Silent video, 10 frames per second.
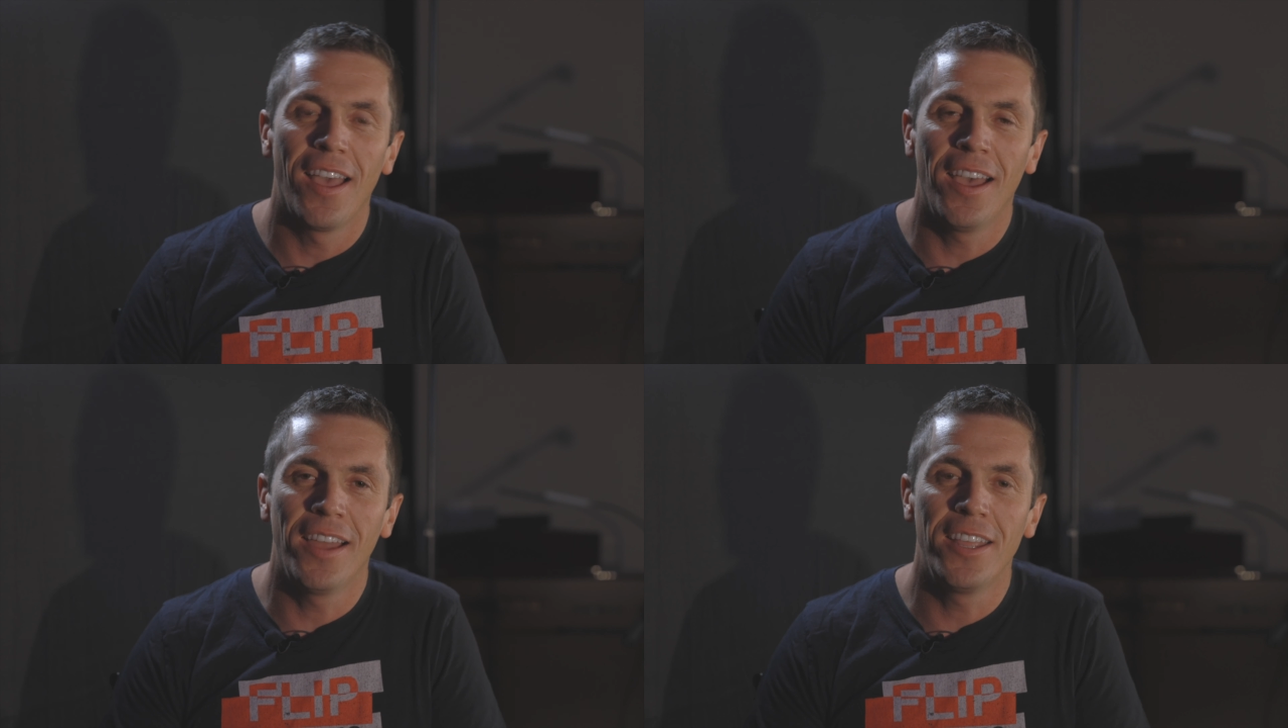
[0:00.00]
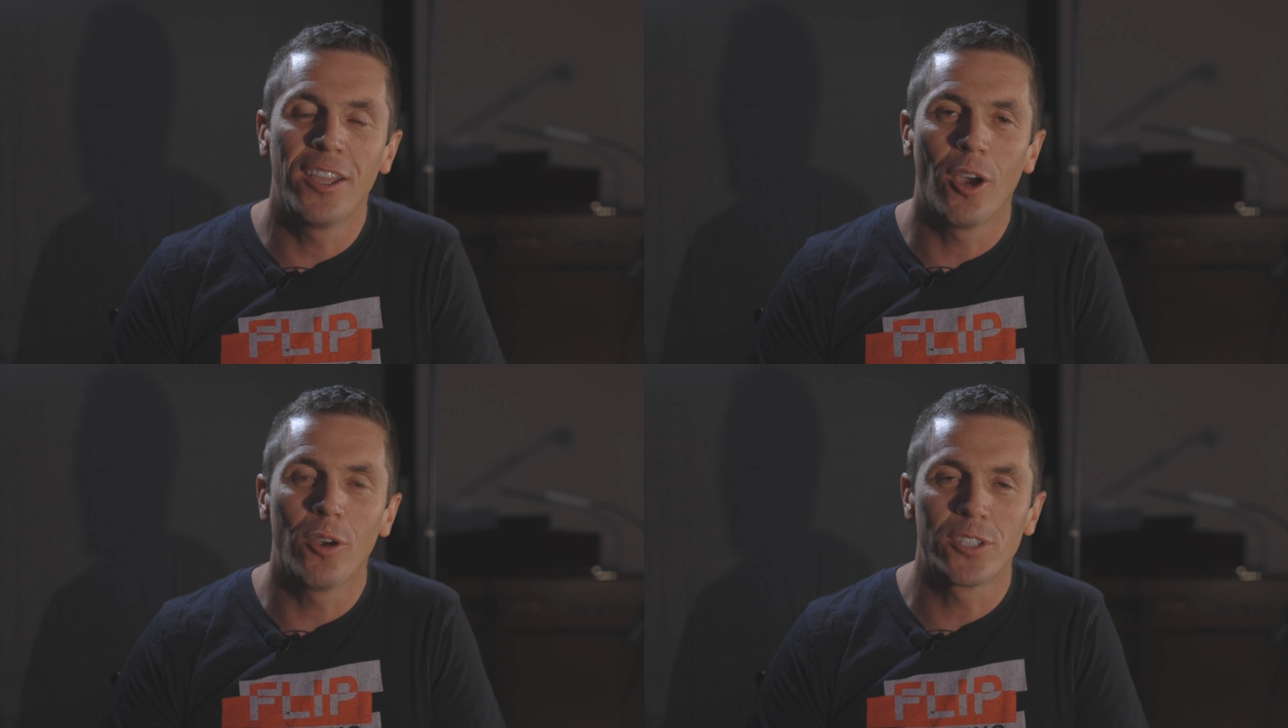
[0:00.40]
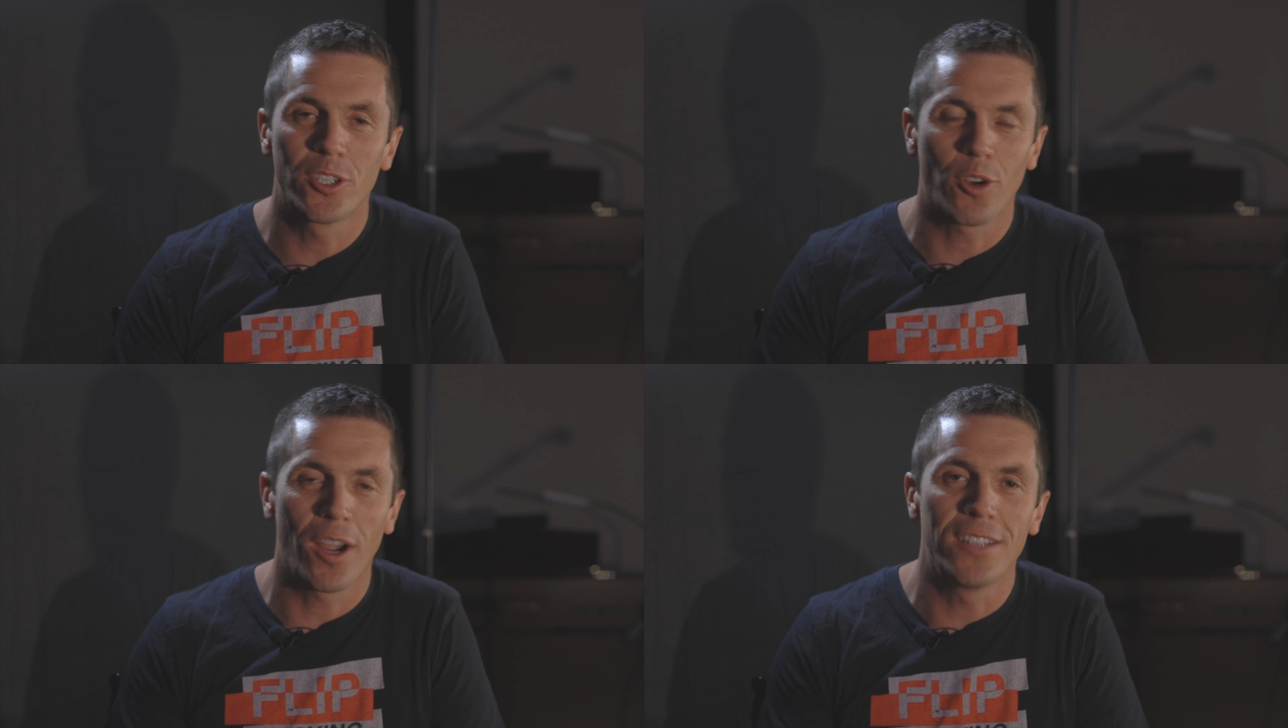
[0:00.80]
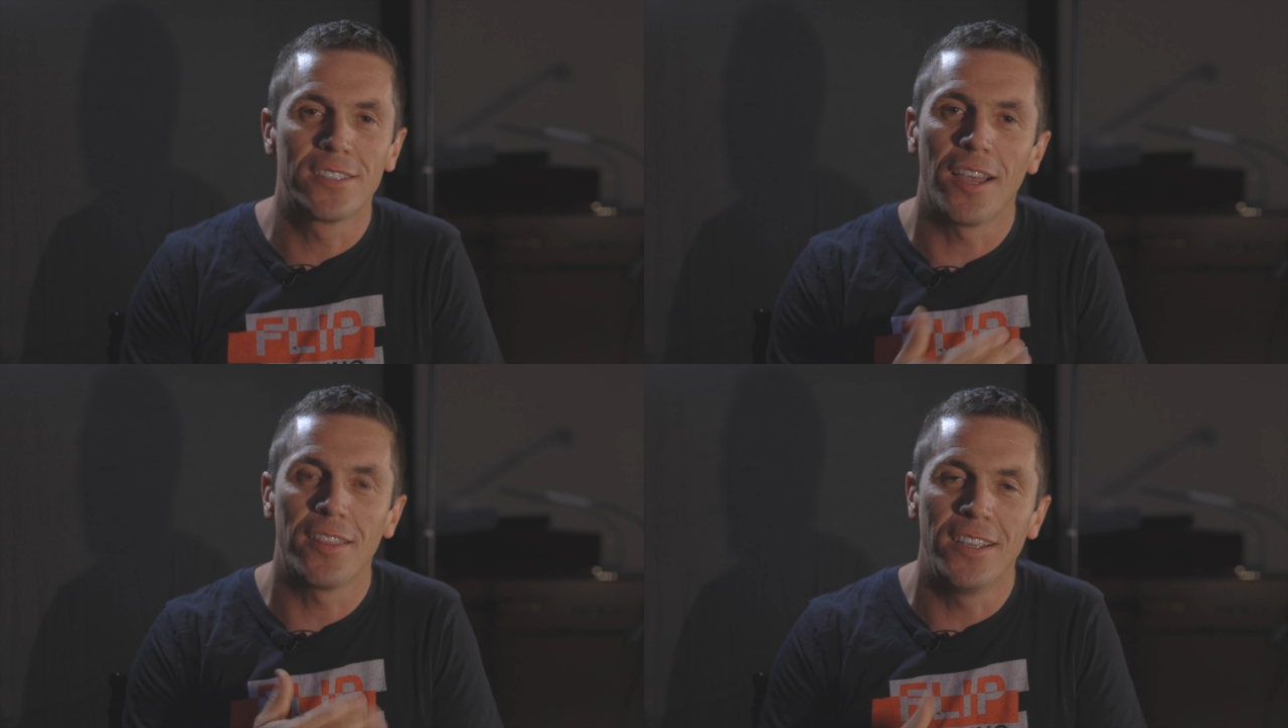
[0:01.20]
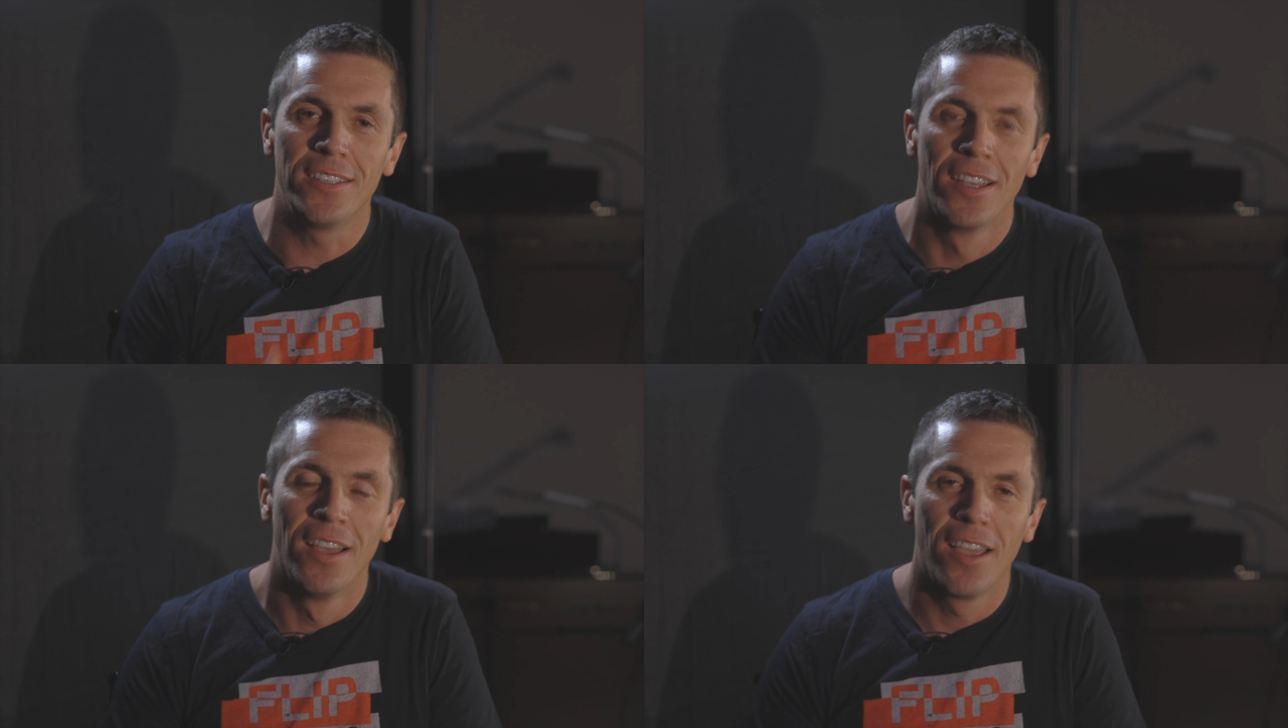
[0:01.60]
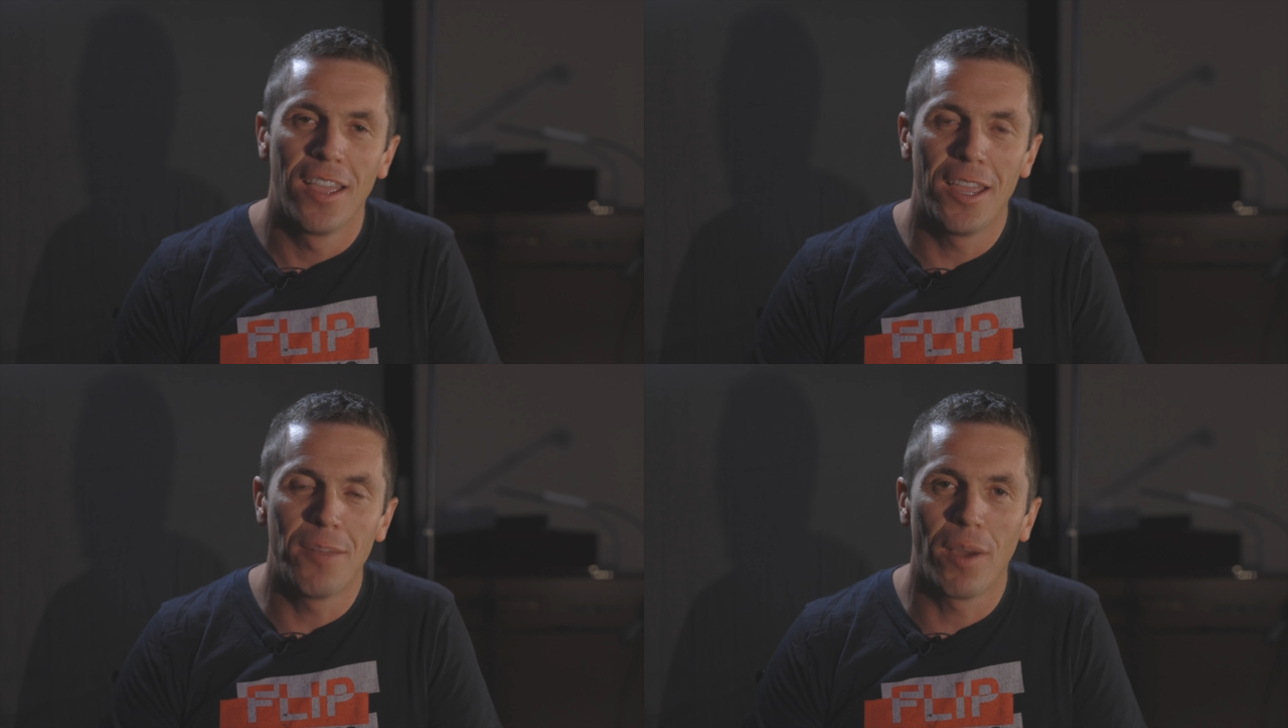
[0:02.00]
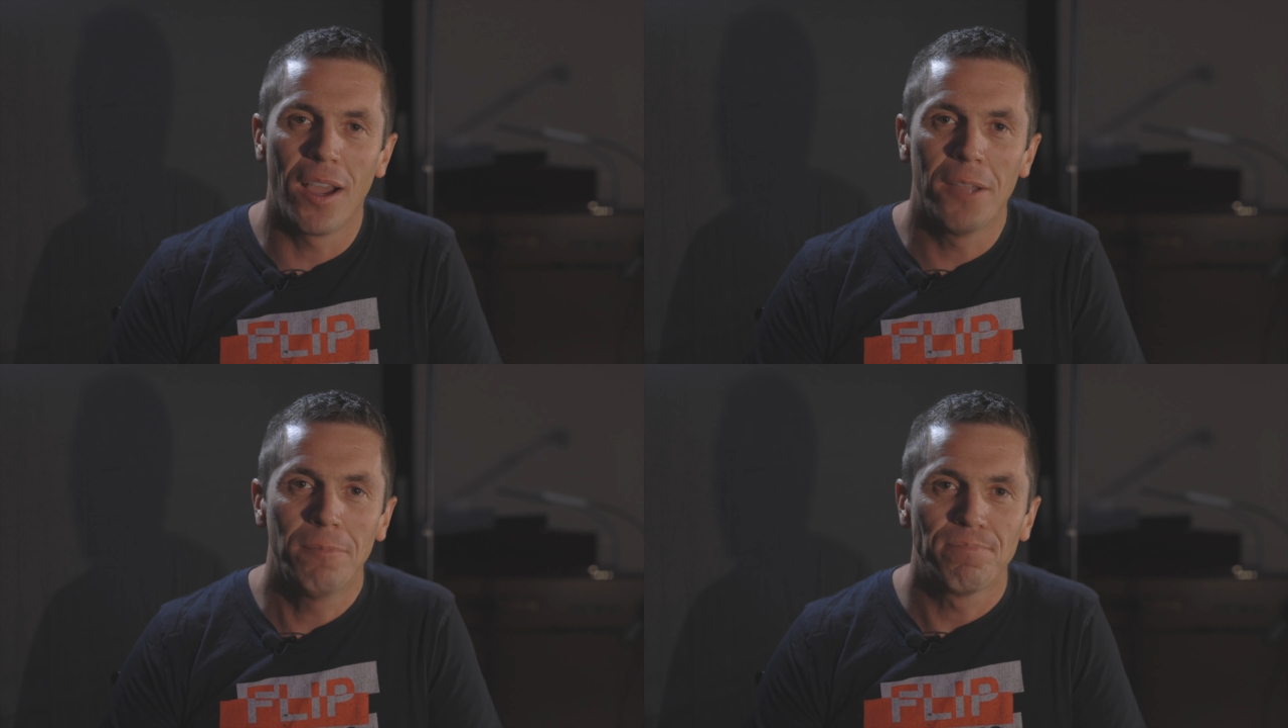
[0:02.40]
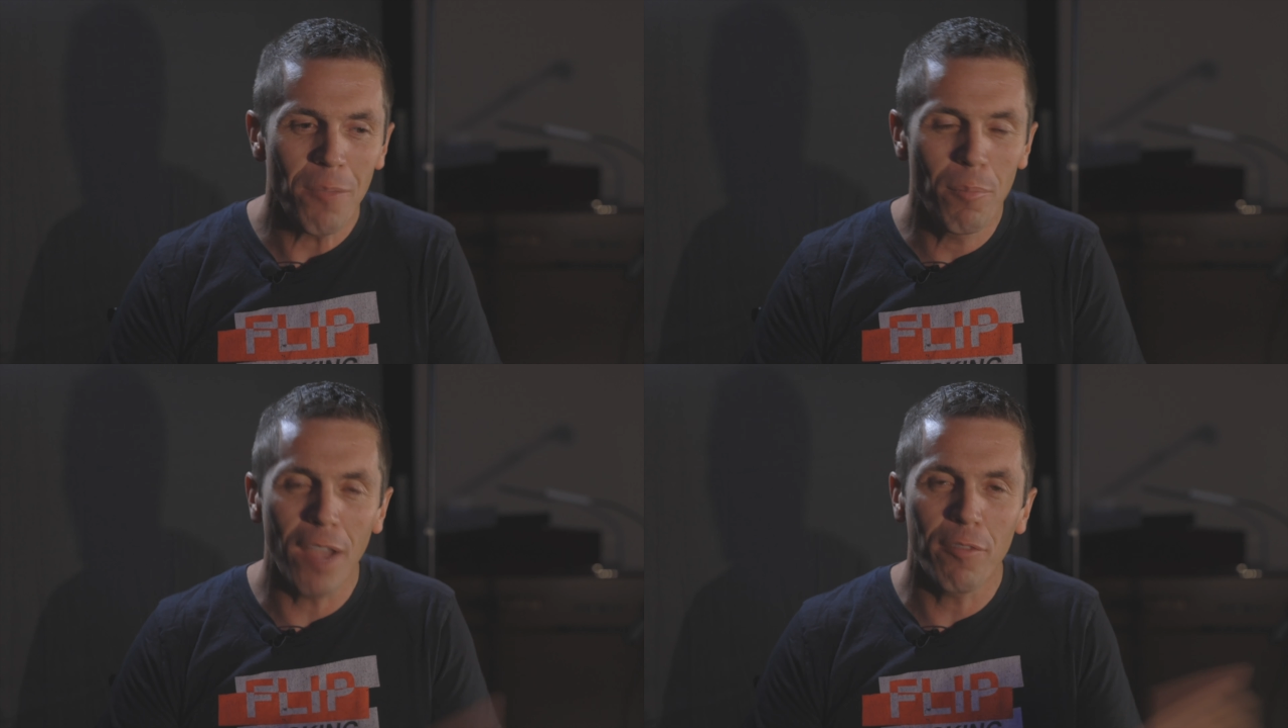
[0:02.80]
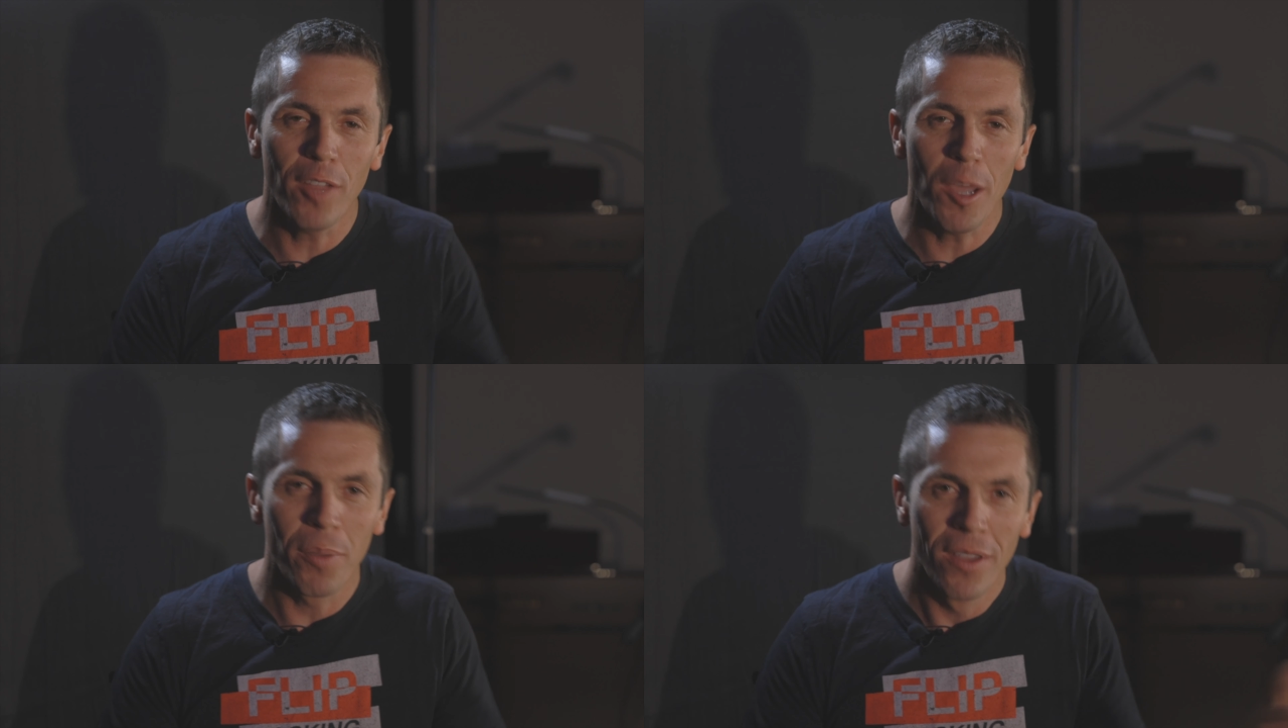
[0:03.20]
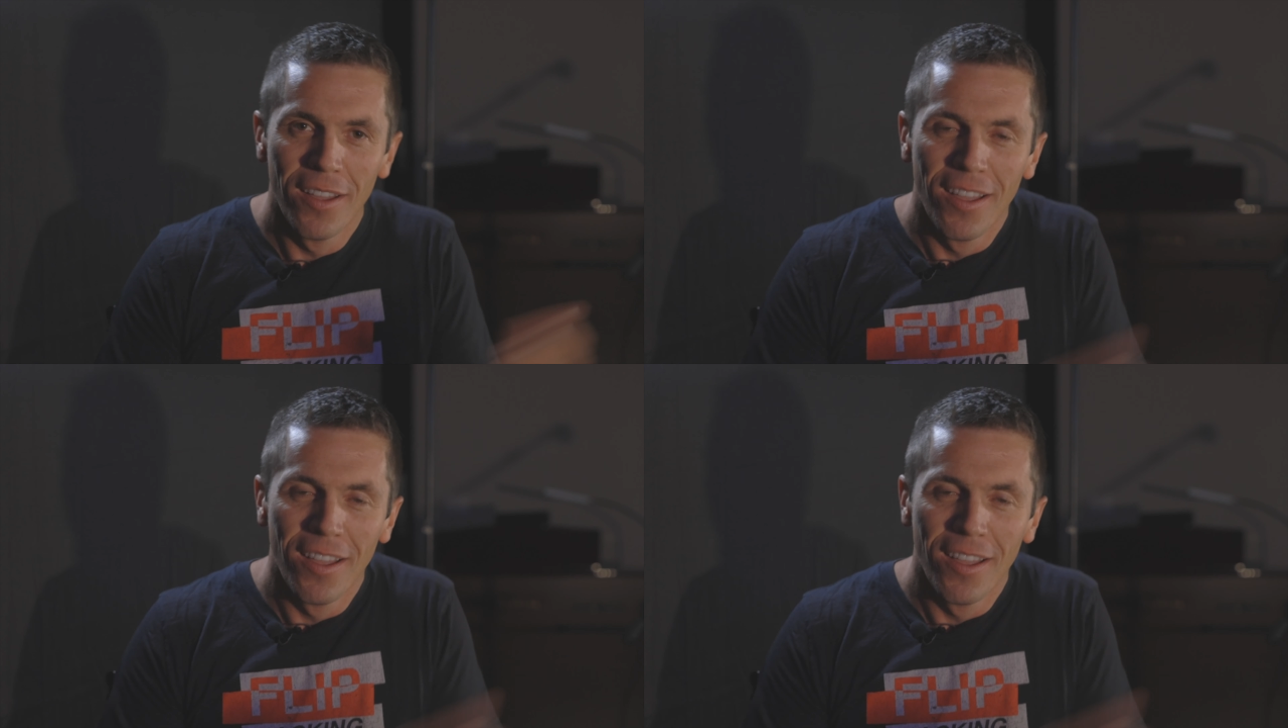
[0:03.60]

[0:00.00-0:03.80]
and he goes to try and set these in my flip.